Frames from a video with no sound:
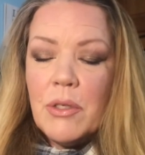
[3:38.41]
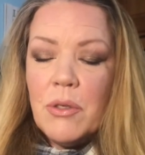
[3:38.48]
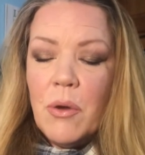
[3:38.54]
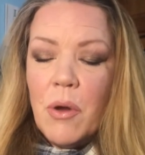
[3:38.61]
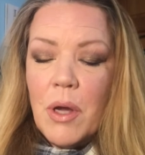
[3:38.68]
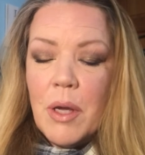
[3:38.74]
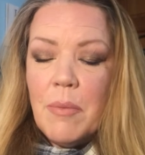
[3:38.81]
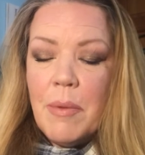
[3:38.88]
to
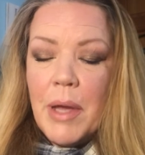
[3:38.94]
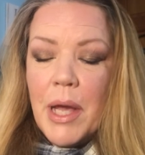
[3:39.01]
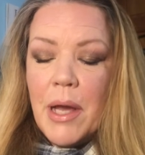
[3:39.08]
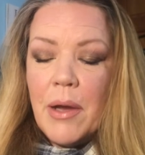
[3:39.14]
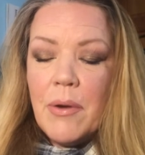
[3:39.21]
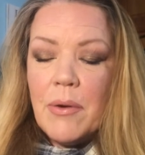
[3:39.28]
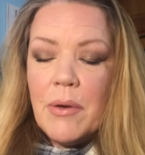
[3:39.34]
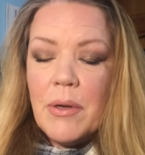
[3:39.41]
talk
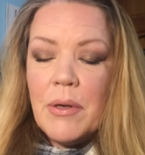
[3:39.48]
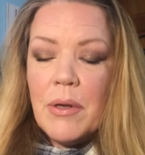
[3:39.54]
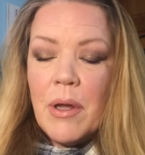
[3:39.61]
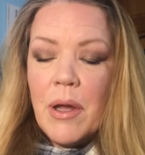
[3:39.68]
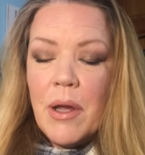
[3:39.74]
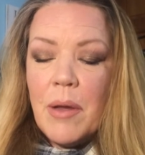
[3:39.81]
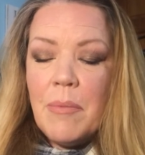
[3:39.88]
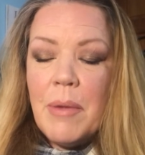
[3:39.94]
about
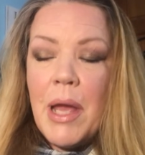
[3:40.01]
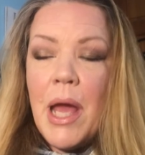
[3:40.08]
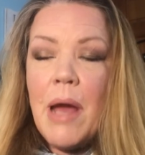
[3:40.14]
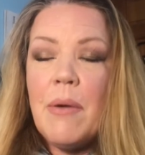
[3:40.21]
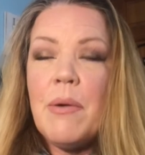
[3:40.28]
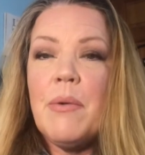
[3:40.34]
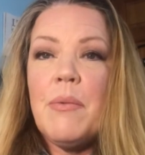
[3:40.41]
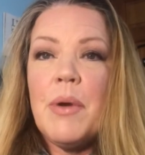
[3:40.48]

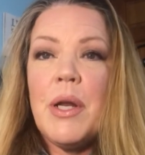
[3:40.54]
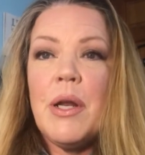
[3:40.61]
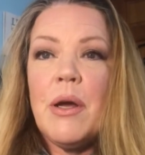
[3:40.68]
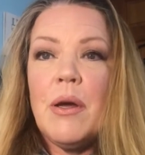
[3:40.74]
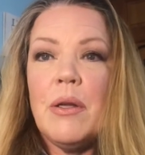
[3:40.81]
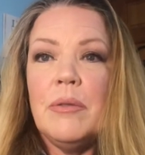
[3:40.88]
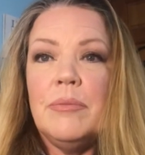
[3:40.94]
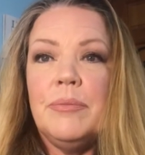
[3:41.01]
how it went
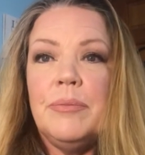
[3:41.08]
on.